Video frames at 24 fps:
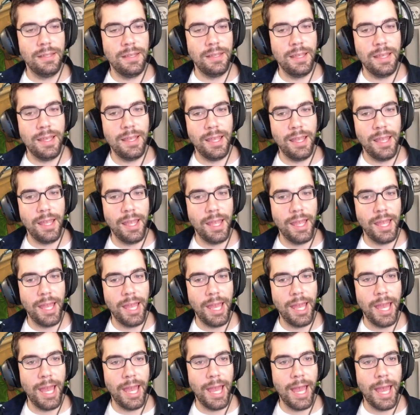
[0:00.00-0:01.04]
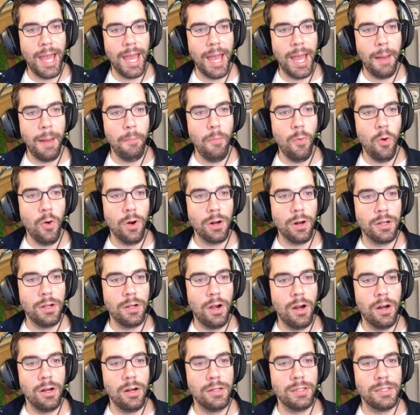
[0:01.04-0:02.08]
Yeah, more
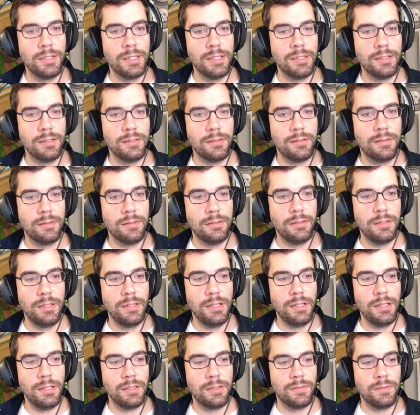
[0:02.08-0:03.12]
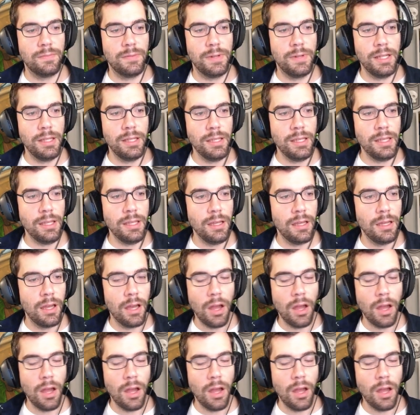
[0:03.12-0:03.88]
cards is, geez, really?